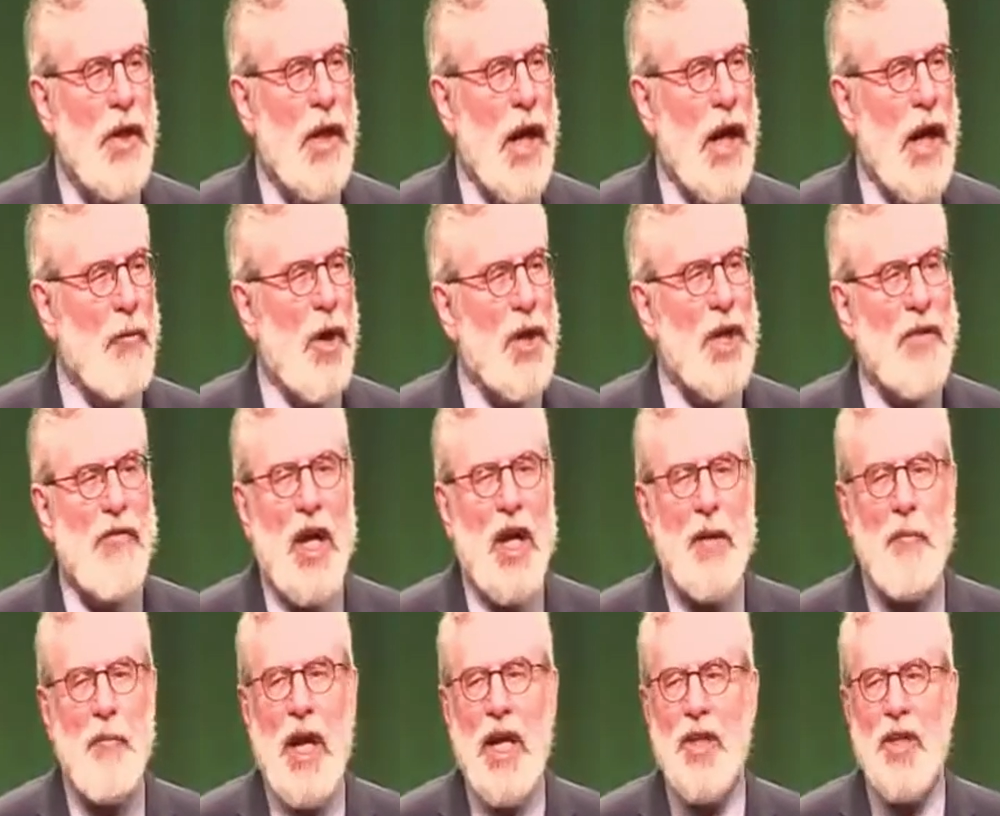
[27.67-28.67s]
I want, if
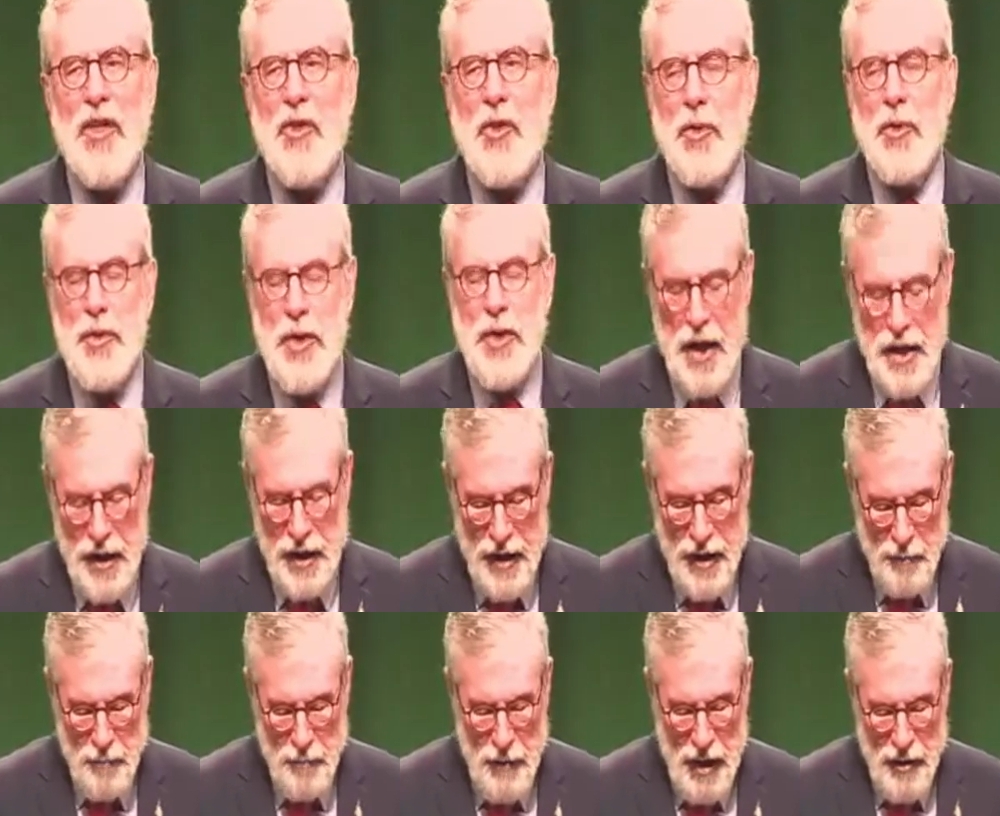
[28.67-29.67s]
I may, to
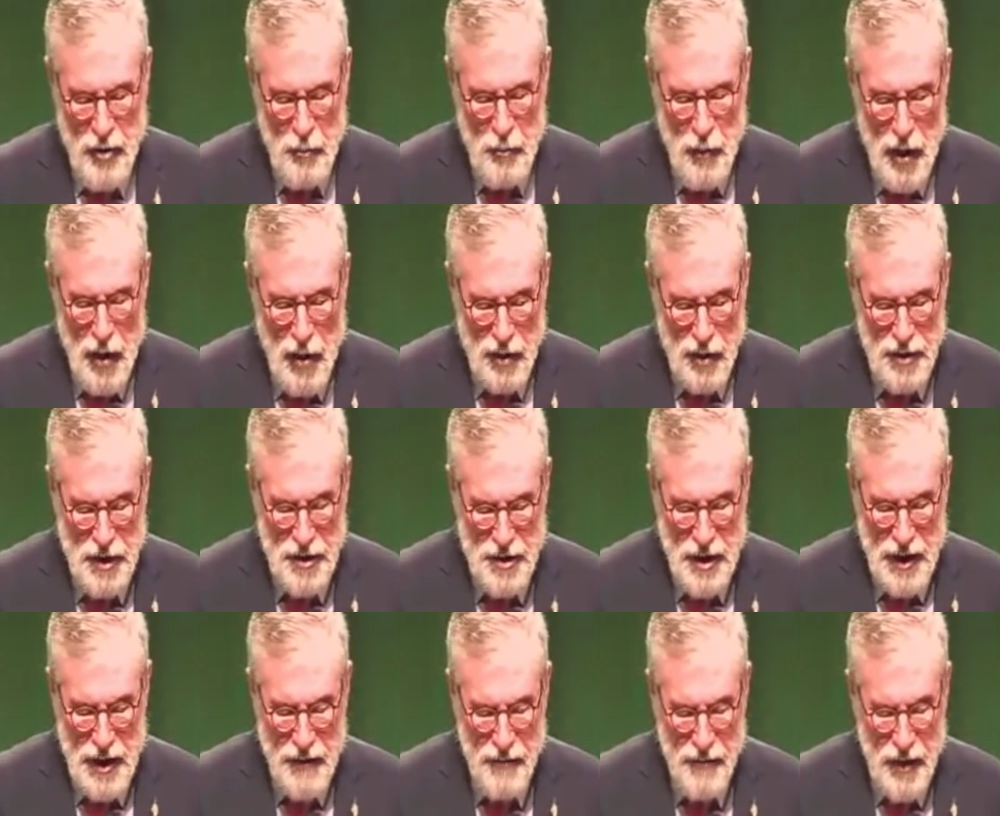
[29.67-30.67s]
dedicate my remarks
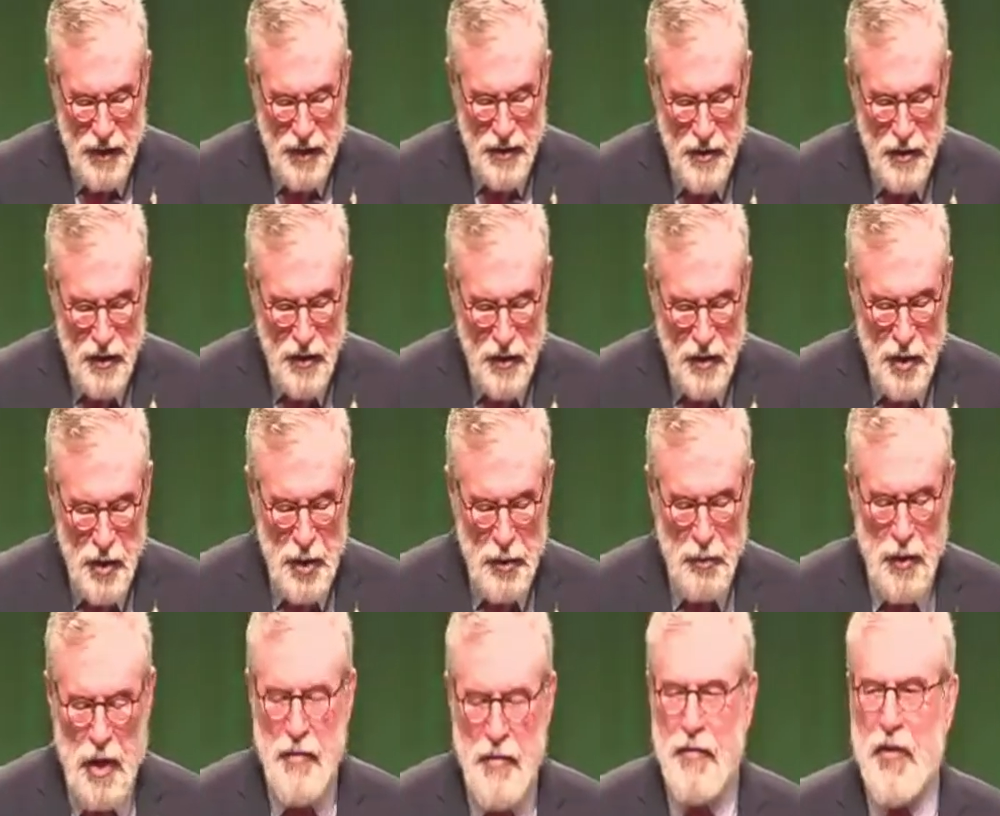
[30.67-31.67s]
this evening to
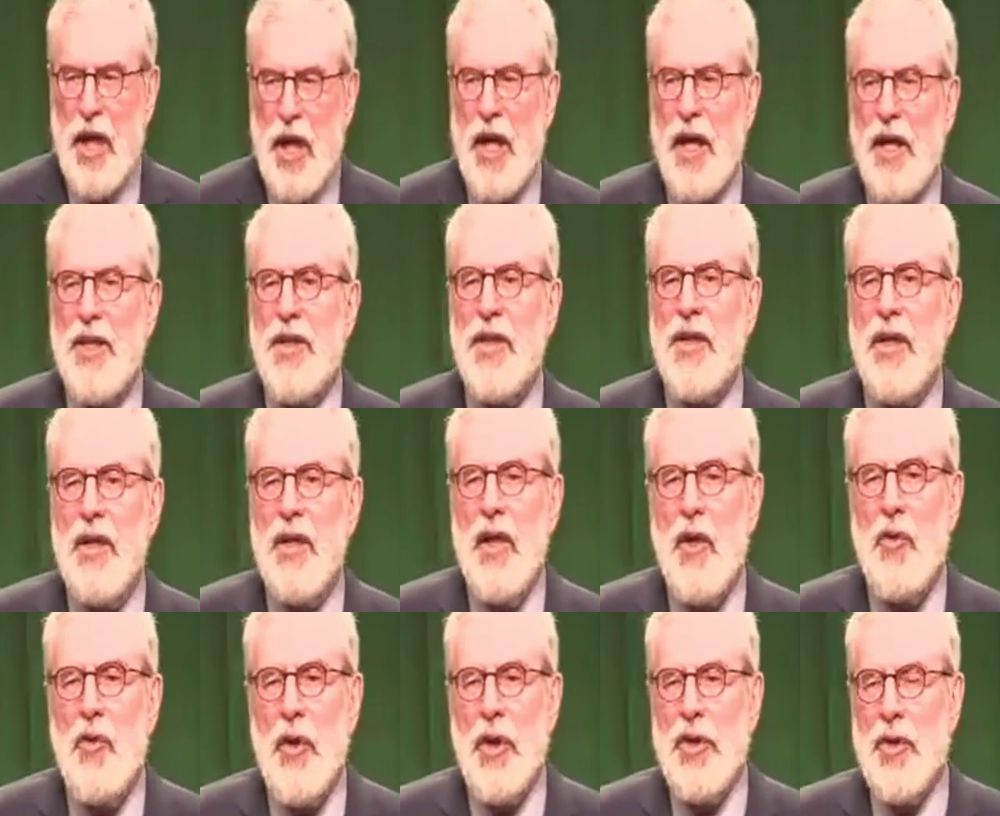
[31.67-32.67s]
our friend
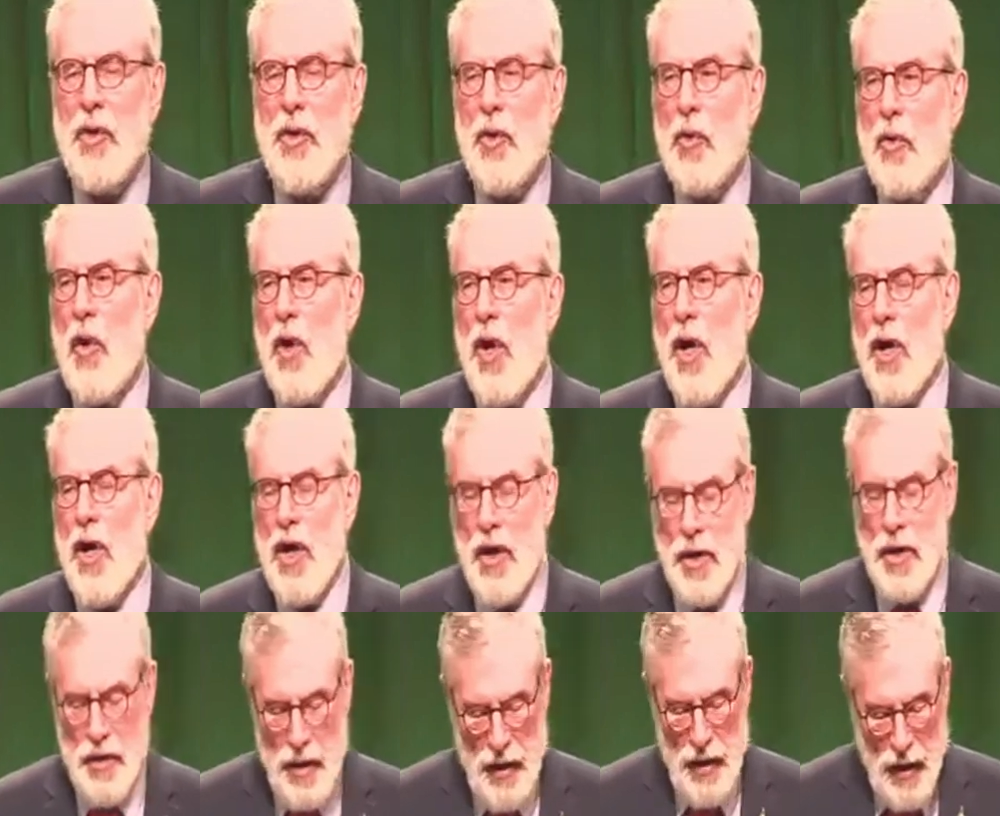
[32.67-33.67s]
Rita
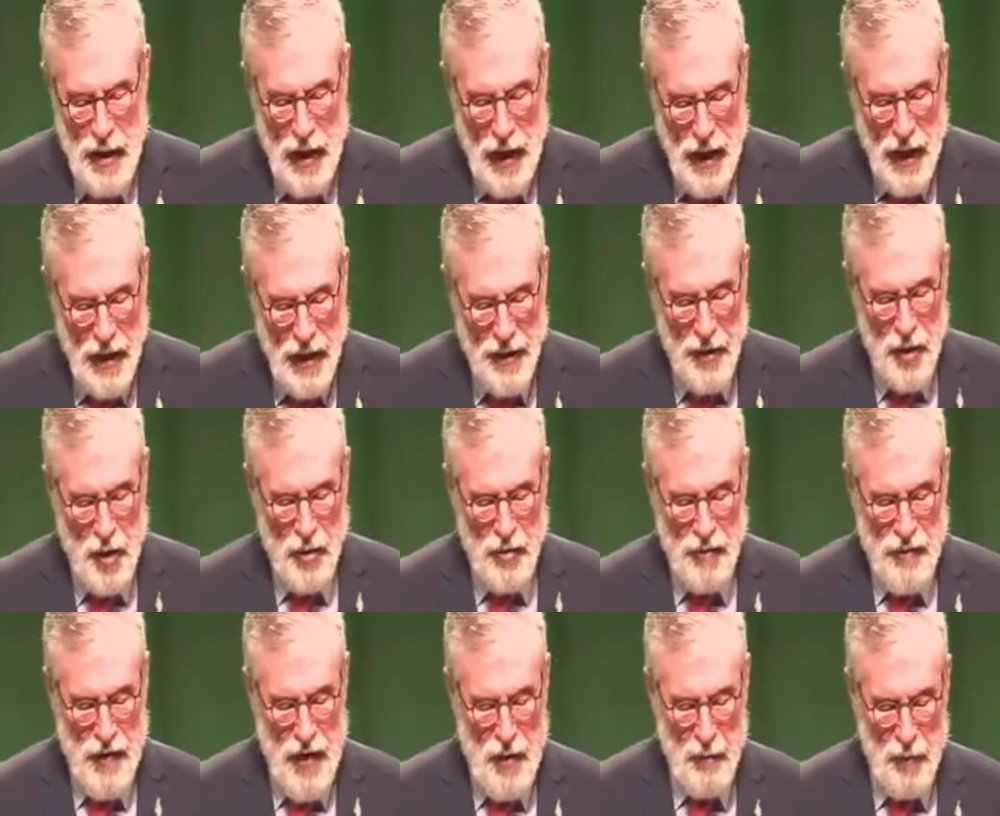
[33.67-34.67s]
O'Hare and
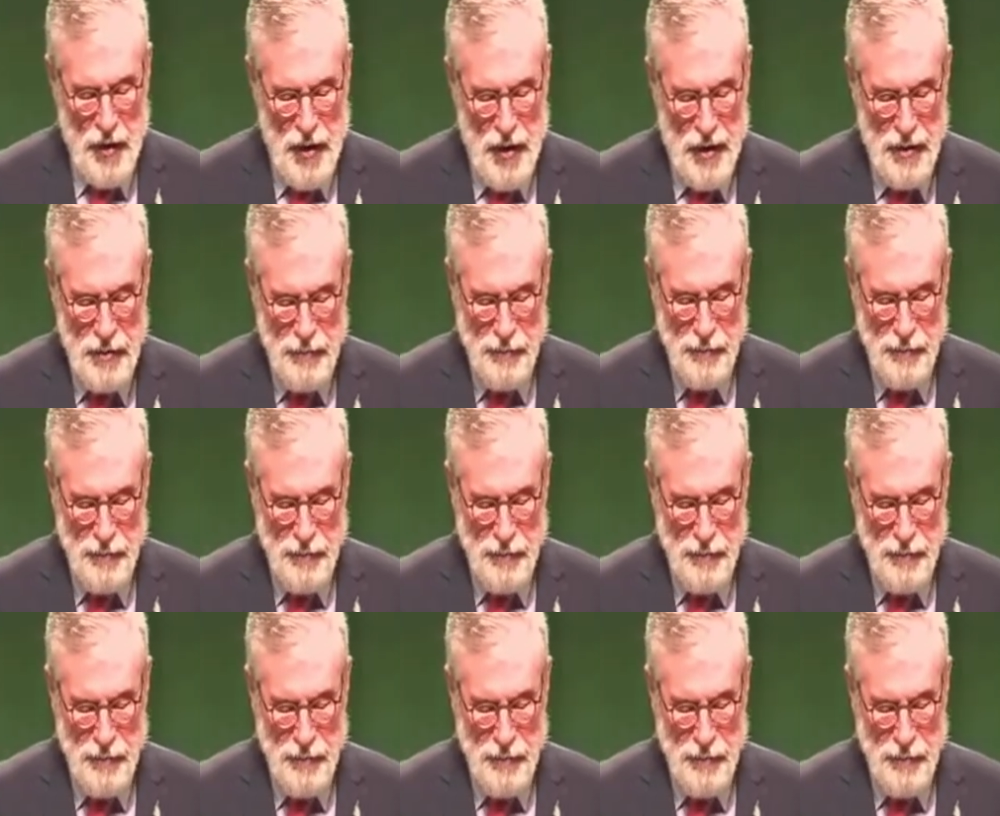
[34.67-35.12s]
her family.